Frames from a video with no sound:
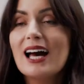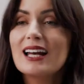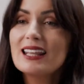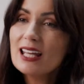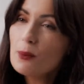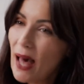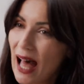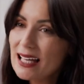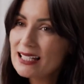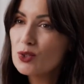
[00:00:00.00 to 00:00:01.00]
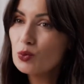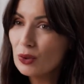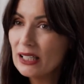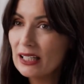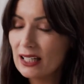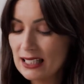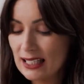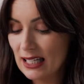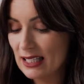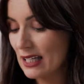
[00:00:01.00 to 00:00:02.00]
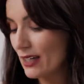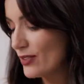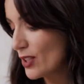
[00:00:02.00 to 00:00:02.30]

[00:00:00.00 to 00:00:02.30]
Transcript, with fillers: And I think a palette is a really nice thing to give